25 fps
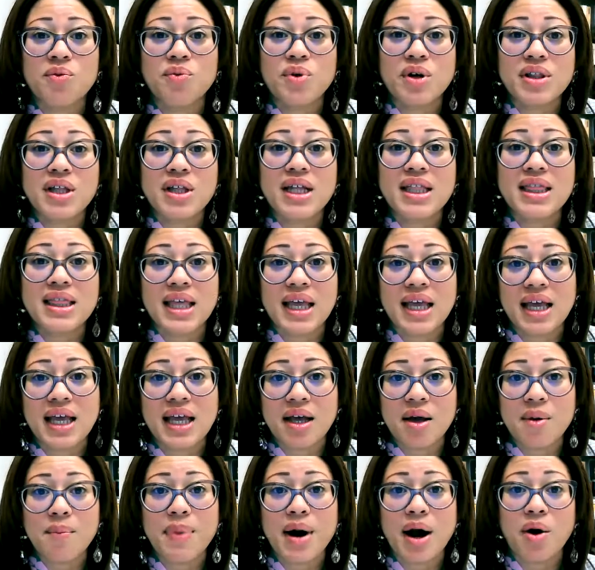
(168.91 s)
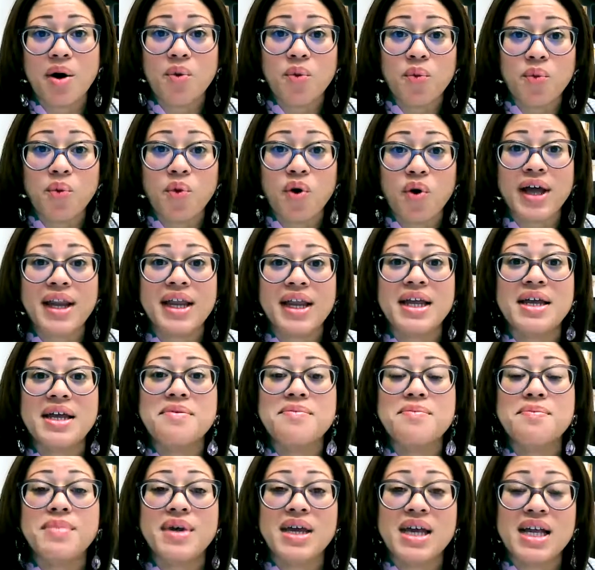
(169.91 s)
really thinking about what it
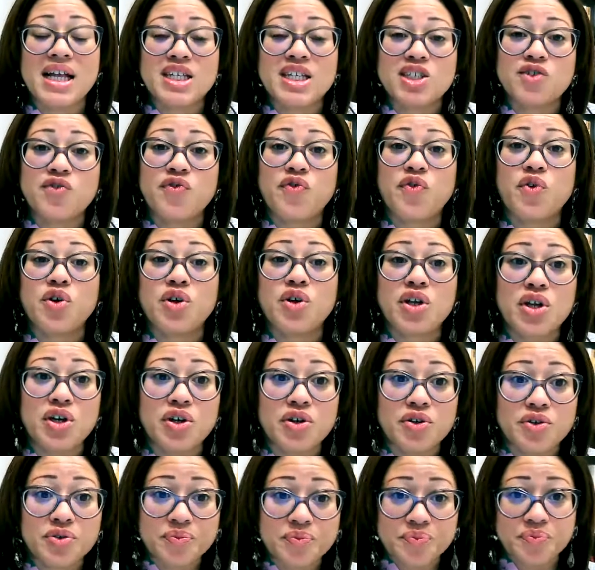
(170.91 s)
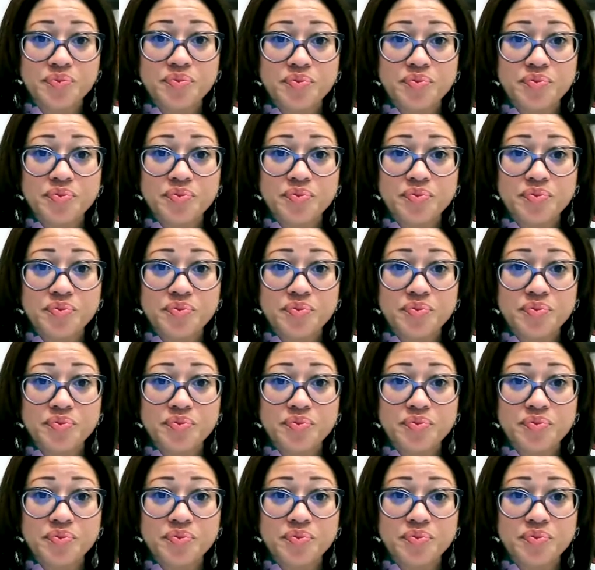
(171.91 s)
means for you.